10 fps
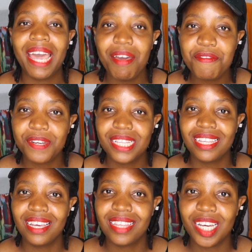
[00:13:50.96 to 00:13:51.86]

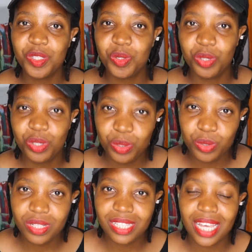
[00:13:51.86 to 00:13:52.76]
Everything that you
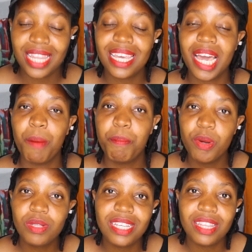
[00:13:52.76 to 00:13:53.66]
use, there are
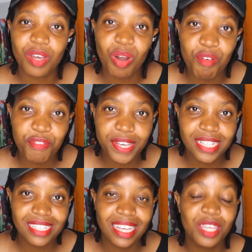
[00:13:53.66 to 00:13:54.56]
books in the
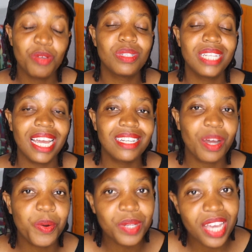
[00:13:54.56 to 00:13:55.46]
office. You take
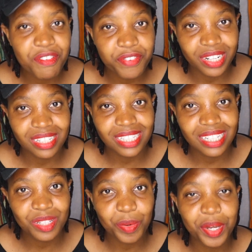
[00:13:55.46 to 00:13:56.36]
down every
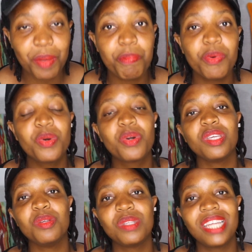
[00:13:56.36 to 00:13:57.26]
receipt on a book.
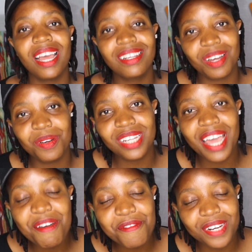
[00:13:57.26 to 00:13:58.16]
You take down
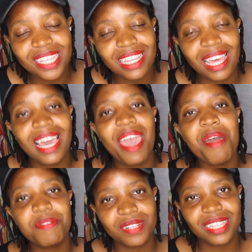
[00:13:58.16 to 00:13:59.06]
everything
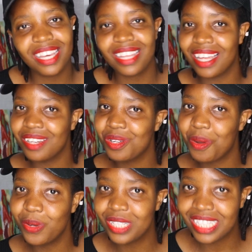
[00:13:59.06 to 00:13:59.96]
that
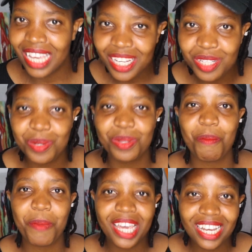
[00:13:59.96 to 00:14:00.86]
goes into
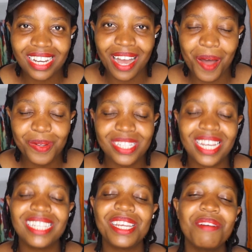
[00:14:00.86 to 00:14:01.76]
the bank account
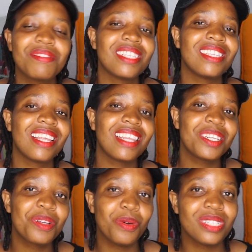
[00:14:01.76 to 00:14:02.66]
and everything
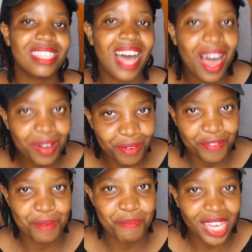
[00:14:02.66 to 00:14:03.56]
that goes out
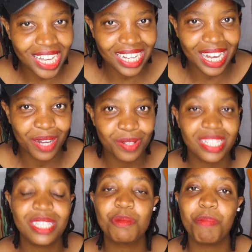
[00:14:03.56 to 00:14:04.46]
of the bank
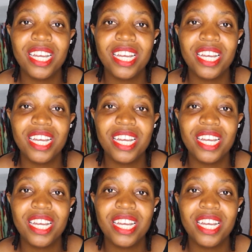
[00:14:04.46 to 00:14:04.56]
account. It's